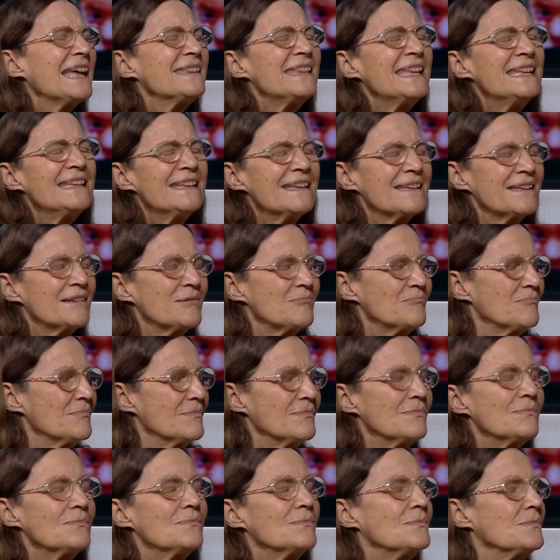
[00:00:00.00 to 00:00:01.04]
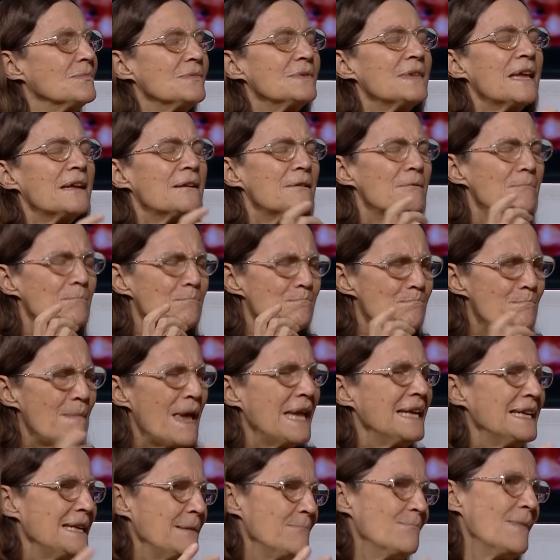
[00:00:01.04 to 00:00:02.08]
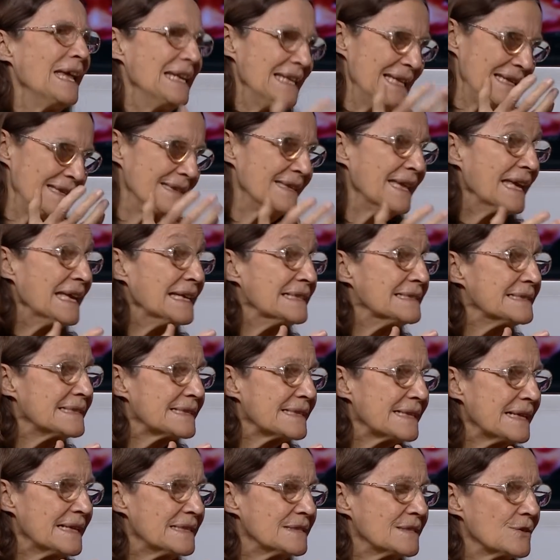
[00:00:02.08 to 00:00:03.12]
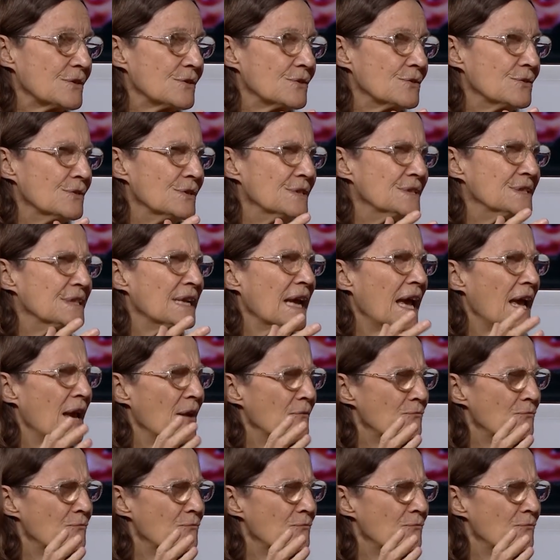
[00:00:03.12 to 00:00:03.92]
I think there are many, many things that could